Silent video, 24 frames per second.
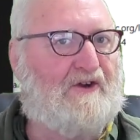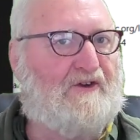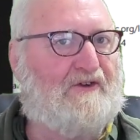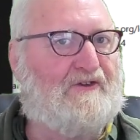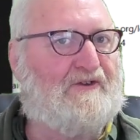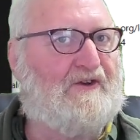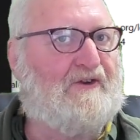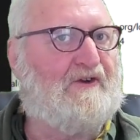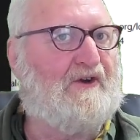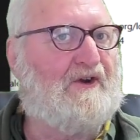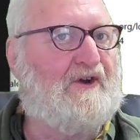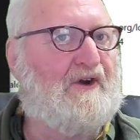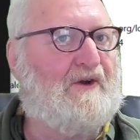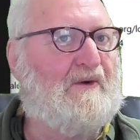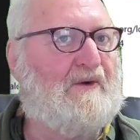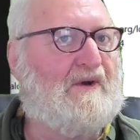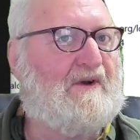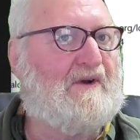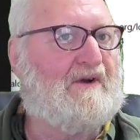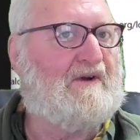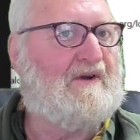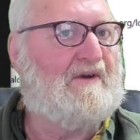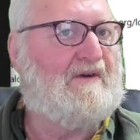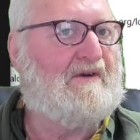to do.
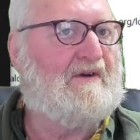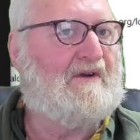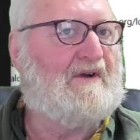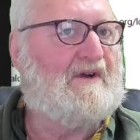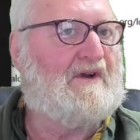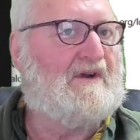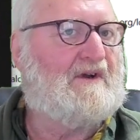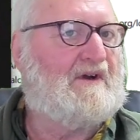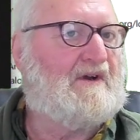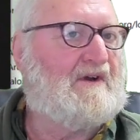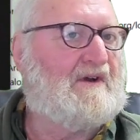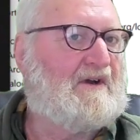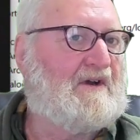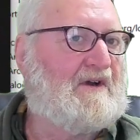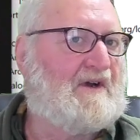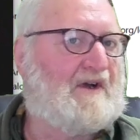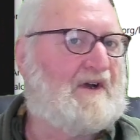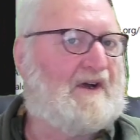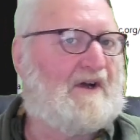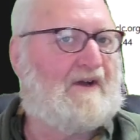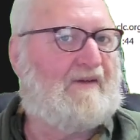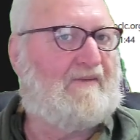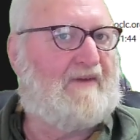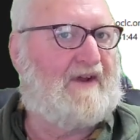
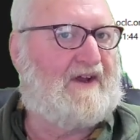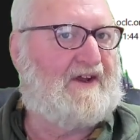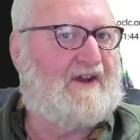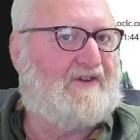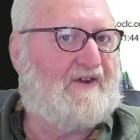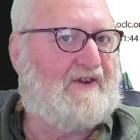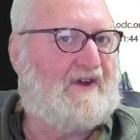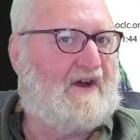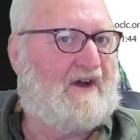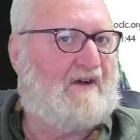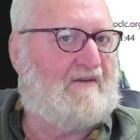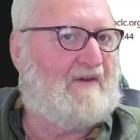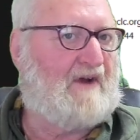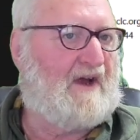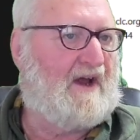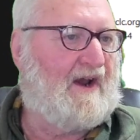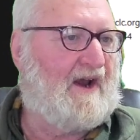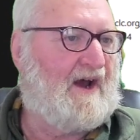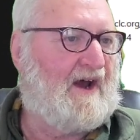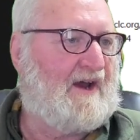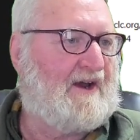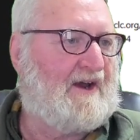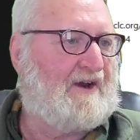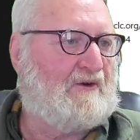And there's an
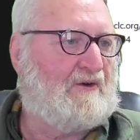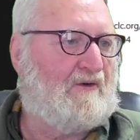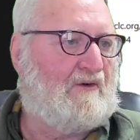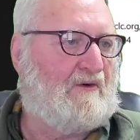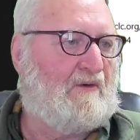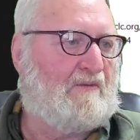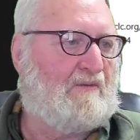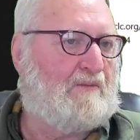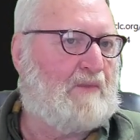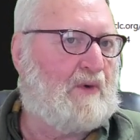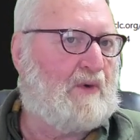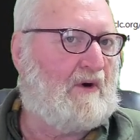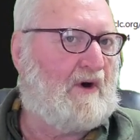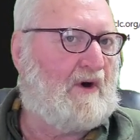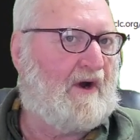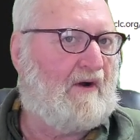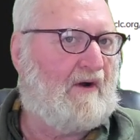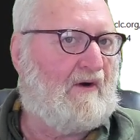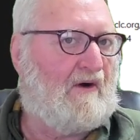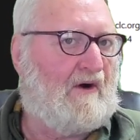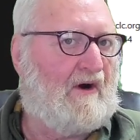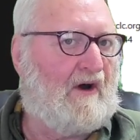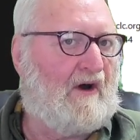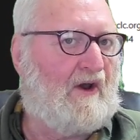article by
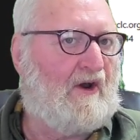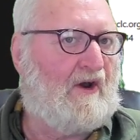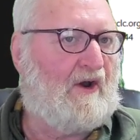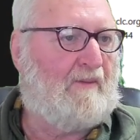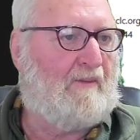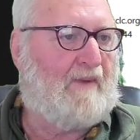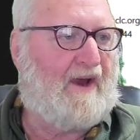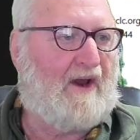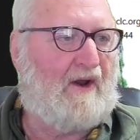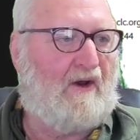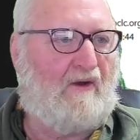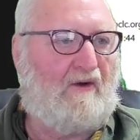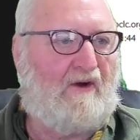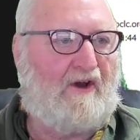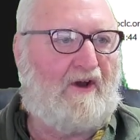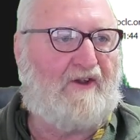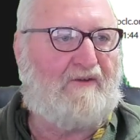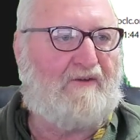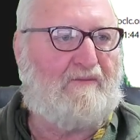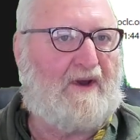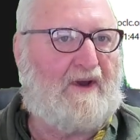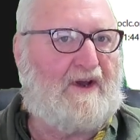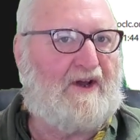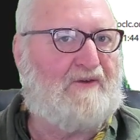Ireland about
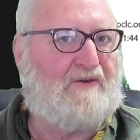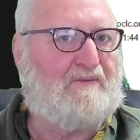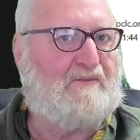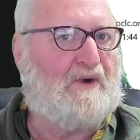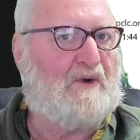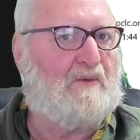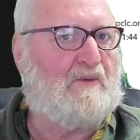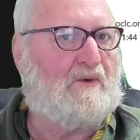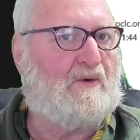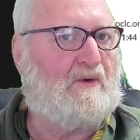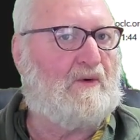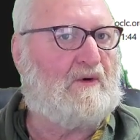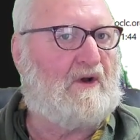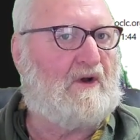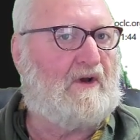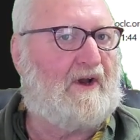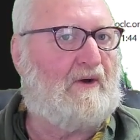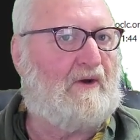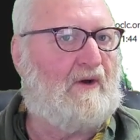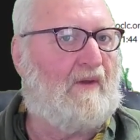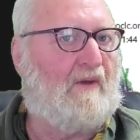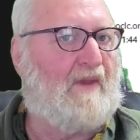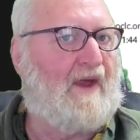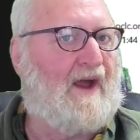alliance management. We'll click
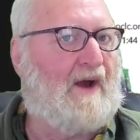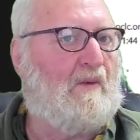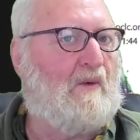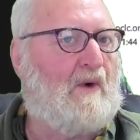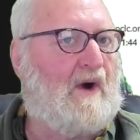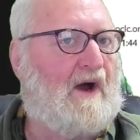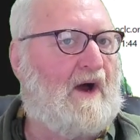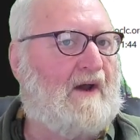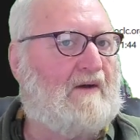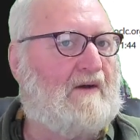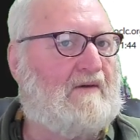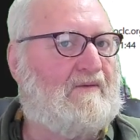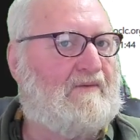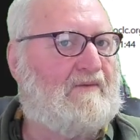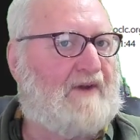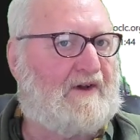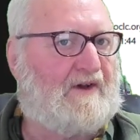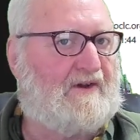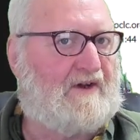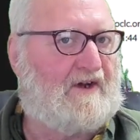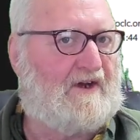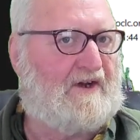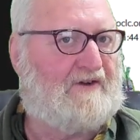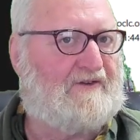on that one.
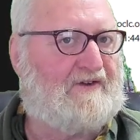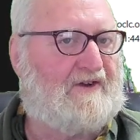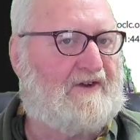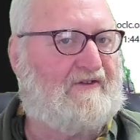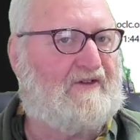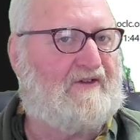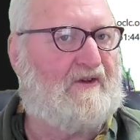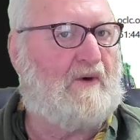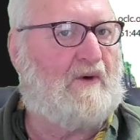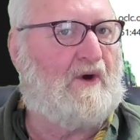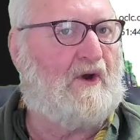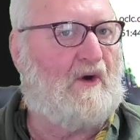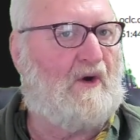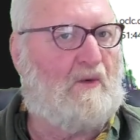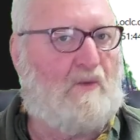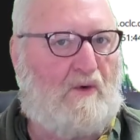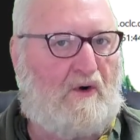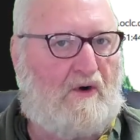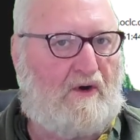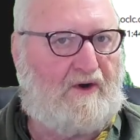Yes, that's the one I want.